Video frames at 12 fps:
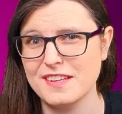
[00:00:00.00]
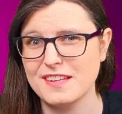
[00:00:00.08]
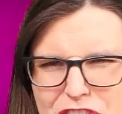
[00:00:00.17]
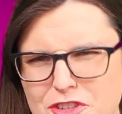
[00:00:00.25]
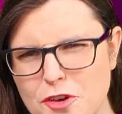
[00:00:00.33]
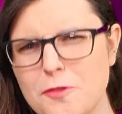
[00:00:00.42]

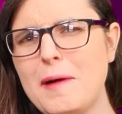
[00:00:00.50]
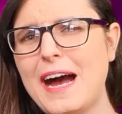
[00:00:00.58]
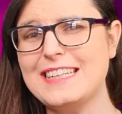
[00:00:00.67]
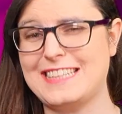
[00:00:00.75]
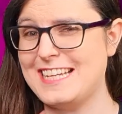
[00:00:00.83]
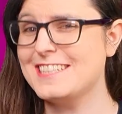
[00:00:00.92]
You
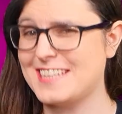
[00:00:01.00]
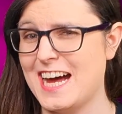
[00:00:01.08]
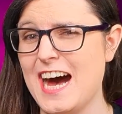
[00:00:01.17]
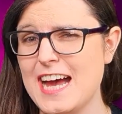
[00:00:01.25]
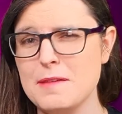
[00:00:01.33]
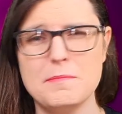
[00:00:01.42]
might in
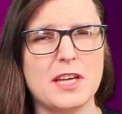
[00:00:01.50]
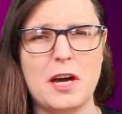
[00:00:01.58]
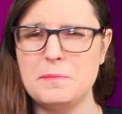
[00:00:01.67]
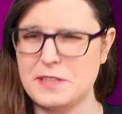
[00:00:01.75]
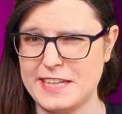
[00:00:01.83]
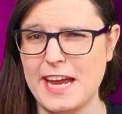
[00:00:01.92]
time come
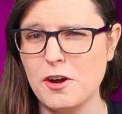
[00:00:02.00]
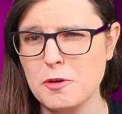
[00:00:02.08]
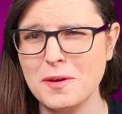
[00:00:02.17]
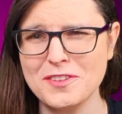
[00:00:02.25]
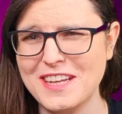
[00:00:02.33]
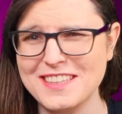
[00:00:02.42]
to care
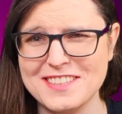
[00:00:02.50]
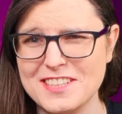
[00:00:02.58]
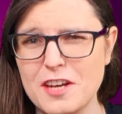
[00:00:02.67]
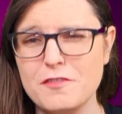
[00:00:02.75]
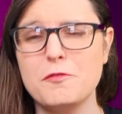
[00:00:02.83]
about that stuff,